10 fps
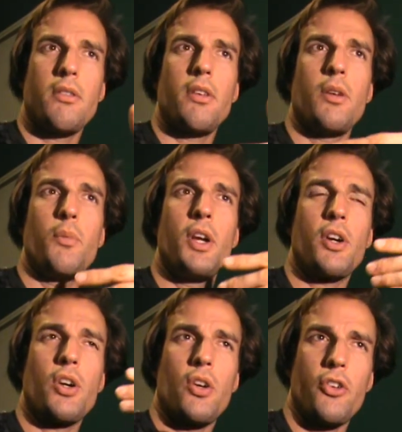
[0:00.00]
and we are
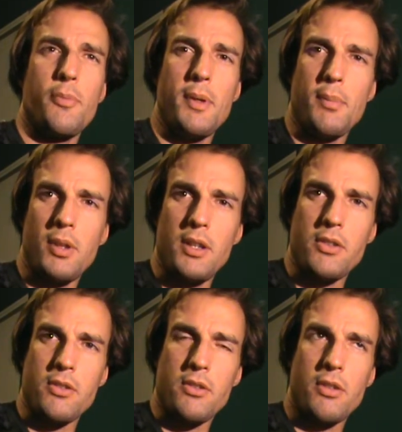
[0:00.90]
called to be
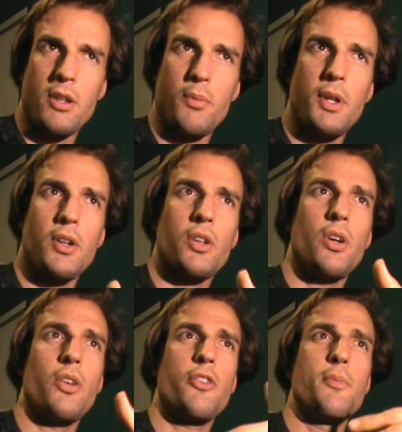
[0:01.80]
pleasers, and we are
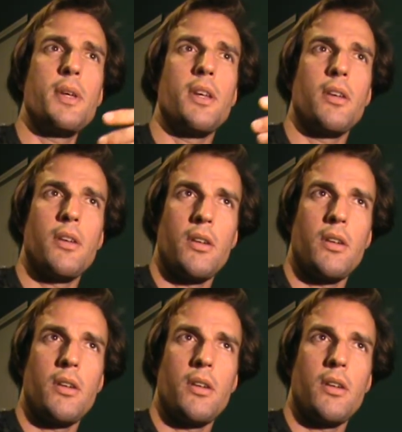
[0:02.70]
called to be